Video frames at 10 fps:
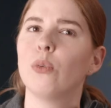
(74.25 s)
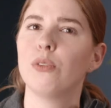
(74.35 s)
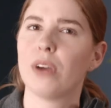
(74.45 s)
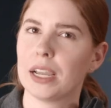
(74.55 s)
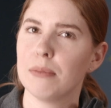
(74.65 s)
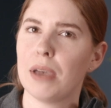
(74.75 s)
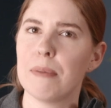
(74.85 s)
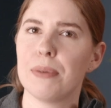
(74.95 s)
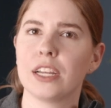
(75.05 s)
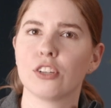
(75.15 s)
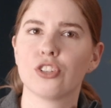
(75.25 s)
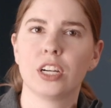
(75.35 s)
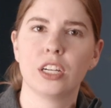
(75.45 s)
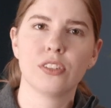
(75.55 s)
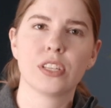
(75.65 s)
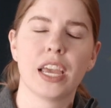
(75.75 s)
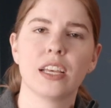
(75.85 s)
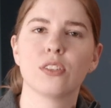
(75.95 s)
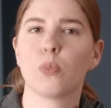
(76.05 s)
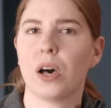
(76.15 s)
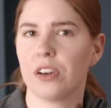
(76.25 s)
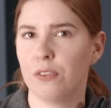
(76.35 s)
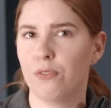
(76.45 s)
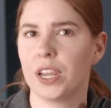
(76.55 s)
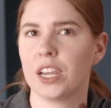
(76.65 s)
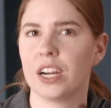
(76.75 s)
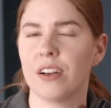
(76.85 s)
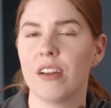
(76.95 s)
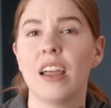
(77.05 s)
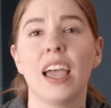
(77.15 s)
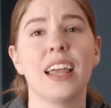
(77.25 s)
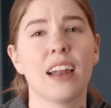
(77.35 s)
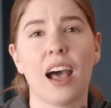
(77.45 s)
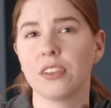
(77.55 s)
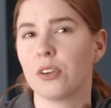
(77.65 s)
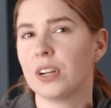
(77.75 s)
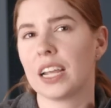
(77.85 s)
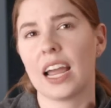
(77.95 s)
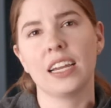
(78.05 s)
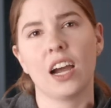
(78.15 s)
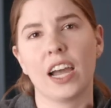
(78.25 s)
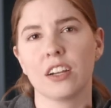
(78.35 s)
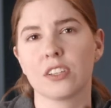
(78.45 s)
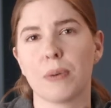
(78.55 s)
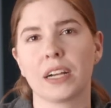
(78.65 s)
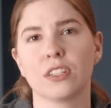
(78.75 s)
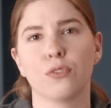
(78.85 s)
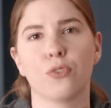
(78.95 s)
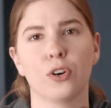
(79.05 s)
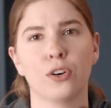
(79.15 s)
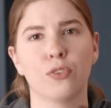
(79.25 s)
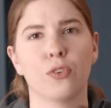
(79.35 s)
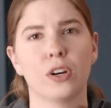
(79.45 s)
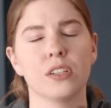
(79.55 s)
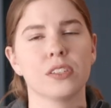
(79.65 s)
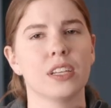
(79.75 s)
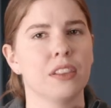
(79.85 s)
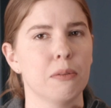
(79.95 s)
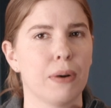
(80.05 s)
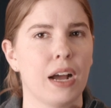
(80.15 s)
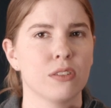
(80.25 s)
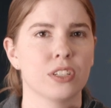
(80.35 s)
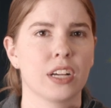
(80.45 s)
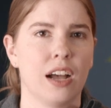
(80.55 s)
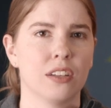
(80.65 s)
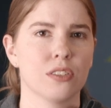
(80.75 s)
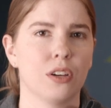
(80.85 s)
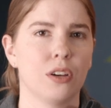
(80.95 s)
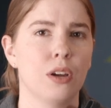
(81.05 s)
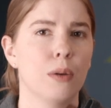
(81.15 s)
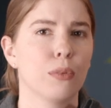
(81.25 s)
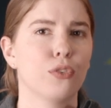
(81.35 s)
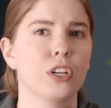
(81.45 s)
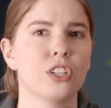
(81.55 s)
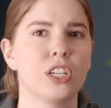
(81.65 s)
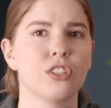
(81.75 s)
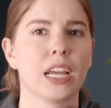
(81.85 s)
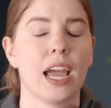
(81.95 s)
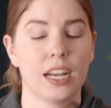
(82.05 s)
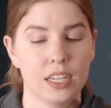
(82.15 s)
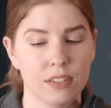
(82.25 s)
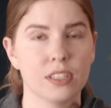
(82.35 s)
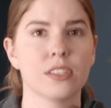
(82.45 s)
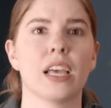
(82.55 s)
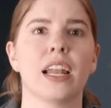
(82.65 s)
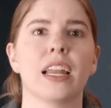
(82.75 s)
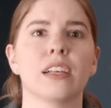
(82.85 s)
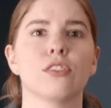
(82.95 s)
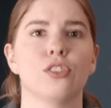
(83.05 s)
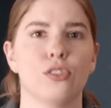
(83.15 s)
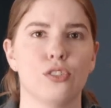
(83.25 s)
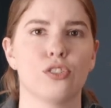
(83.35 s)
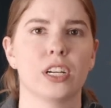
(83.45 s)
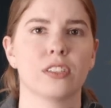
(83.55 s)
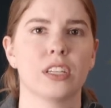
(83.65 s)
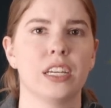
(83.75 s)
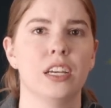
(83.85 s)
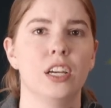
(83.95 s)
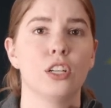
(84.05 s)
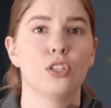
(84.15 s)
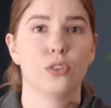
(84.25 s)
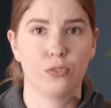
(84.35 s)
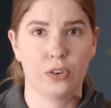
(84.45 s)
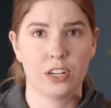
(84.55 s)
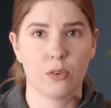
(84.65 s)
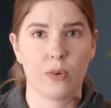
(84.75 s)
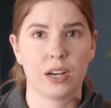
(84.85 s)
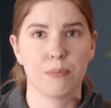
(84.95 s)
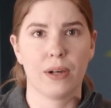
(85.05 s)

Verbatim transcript: We recommend being sure your site is well configured and not loading any unexpected 404s in the browser console before changing any of the settings too strictly to avoid unwanted